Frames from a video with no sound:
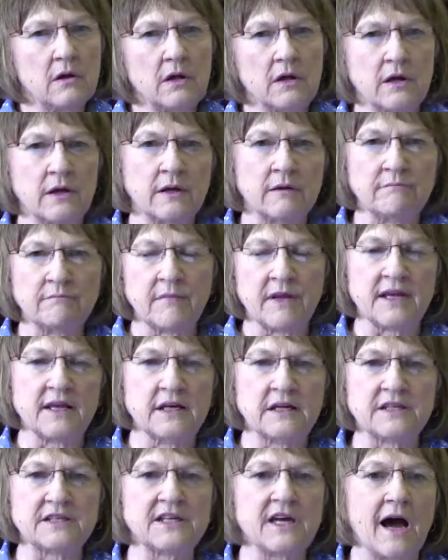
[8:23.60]

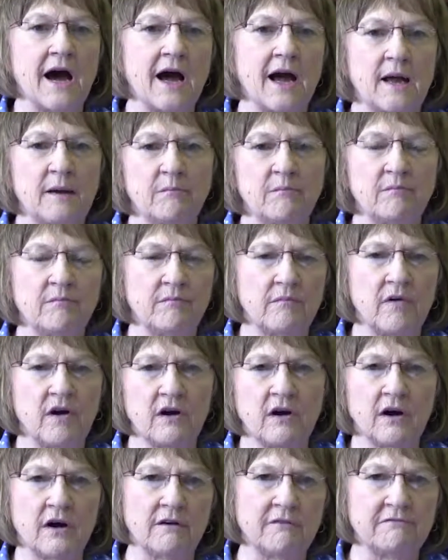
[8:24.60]
in a time
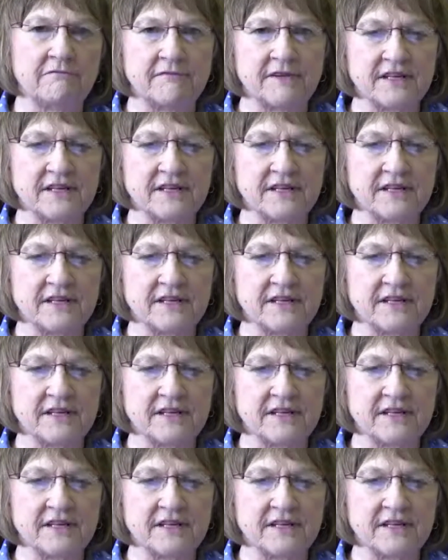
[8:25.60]
of